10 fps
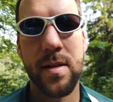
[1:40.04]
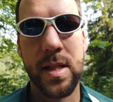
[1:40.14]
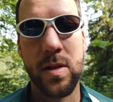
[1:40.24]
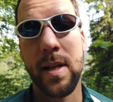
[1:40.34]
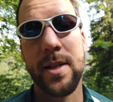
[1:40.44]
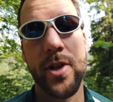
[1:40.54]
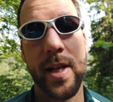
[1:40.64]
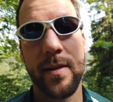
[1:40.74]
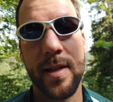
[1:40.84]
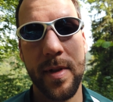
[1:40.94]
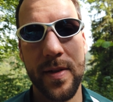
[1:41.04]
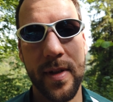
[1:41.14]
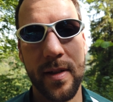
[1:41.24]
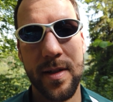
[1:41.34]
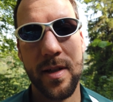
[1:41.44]
So let's check out some of these
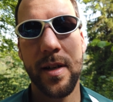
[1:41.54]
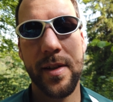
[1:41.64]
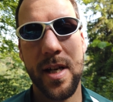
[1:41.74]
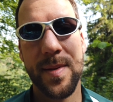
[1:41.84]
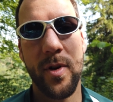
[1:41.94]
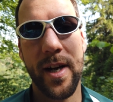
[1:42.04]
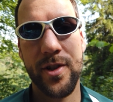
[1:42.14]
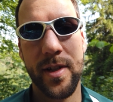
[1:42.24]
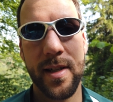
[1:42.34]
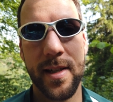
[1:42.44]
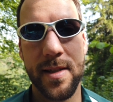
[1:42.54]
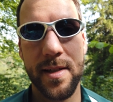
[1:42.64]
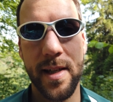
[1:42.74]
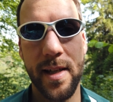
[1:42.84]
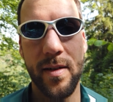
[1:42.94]
filters on the Osmo Action and
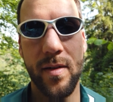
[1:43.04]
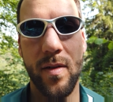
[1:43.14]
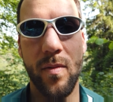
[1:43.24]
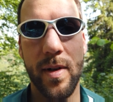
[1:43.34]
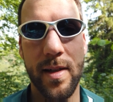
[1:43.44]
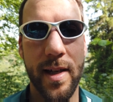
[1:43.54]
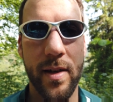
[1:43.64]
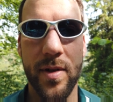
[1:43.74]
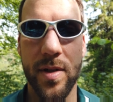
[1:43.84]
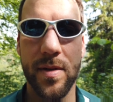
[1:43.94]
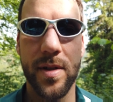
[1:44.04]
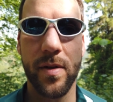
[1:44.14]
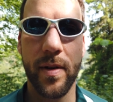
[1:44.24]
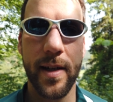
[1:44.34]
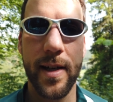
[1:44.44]
see what kind of results you
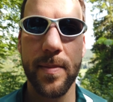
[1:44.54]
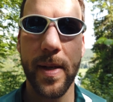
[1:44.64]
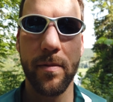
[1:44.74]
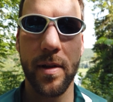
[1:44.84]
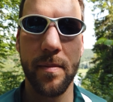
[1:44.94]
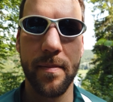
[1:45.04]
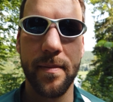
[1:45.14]
can expect with them.